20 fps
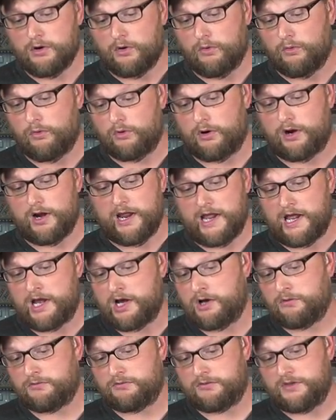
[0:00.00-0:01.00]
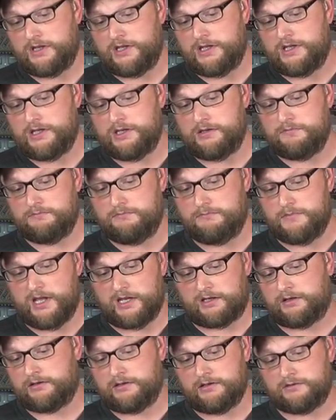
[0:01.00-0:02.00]
or how the
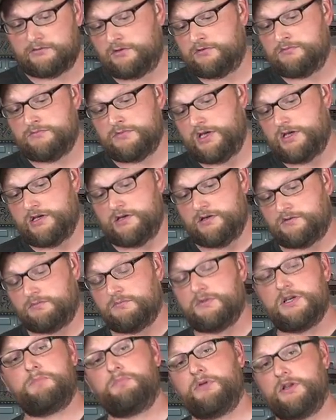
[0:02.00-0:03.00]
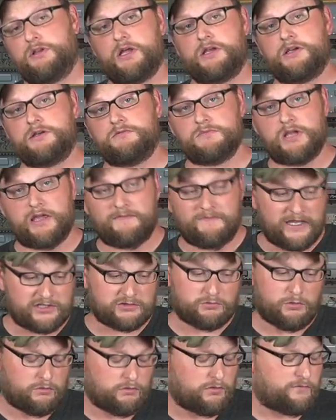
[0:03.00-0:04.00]
mechanism is manipulated. And
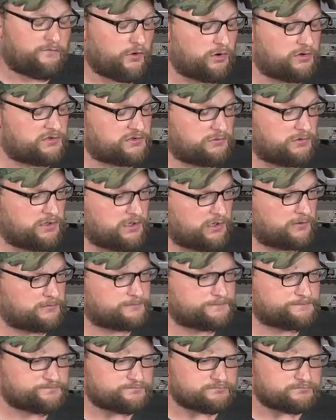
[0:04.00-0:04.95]
that's what we're referring to here.